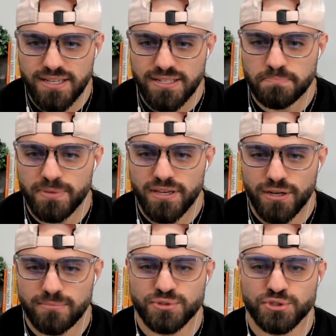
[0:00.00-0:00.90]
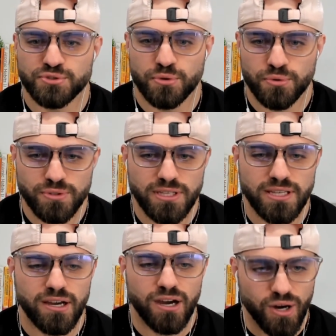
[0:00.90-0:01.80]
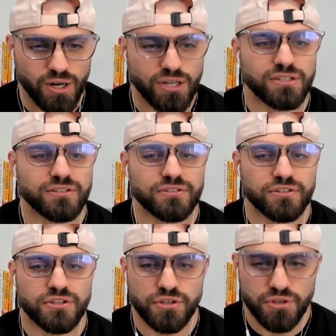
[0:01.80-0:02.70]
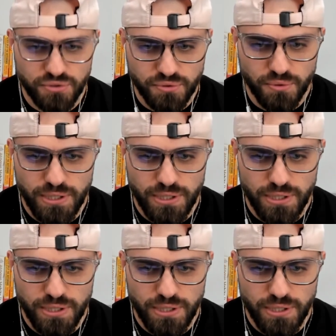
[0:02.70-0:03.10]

It becomes solely on you.